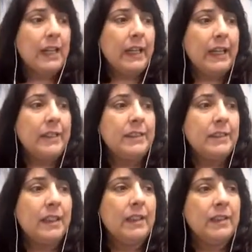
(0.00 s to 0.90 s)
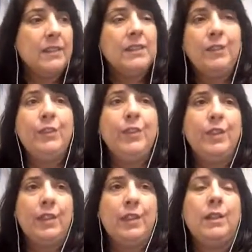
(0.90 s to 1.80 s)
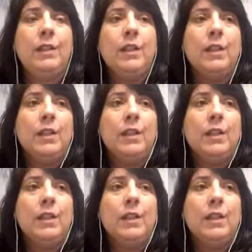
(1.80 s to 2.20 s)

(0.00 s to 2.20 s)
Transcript: This is for the